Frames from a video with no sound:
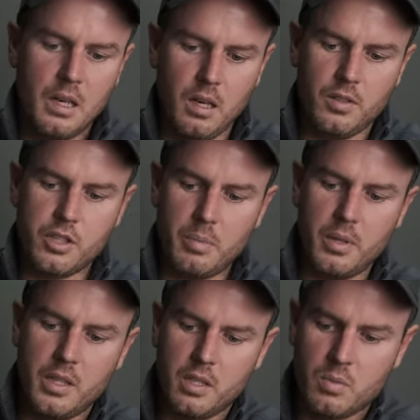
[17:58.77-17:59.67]
on top of
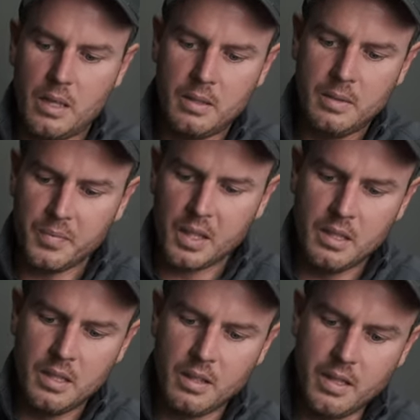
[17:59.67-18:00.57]
this as well.
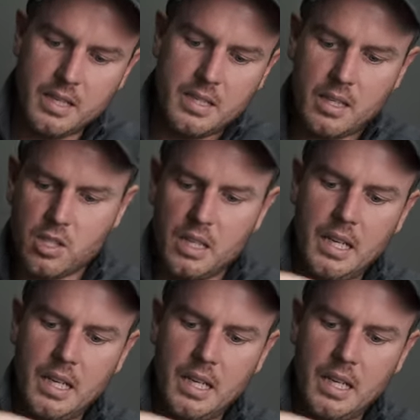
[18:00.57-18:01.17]
This section